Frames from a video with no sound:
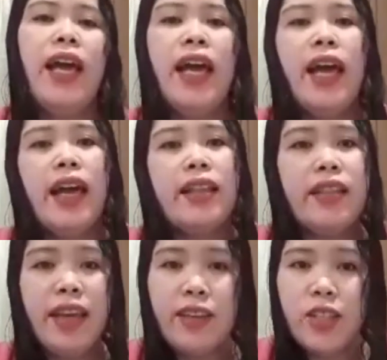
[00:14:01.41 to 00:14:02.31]
And
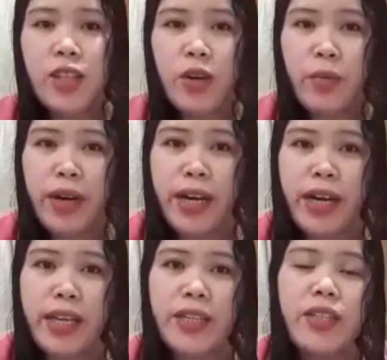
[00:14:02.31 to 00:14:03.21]
thank you so
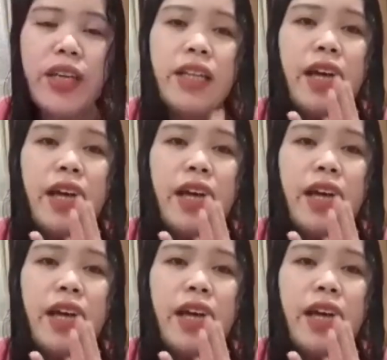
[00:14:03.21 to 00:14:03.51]
much. And I